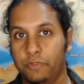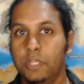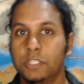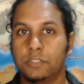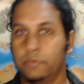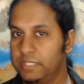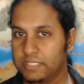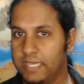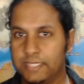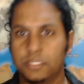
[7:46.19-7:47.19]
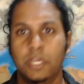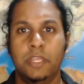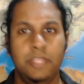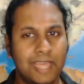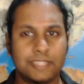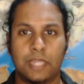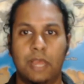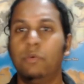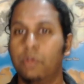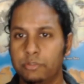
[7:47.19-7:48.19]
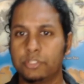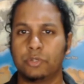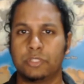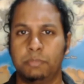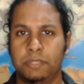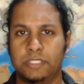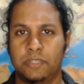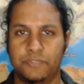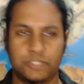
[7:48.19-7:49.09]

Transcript: So in this case, yes, I will go and talk to the police officer.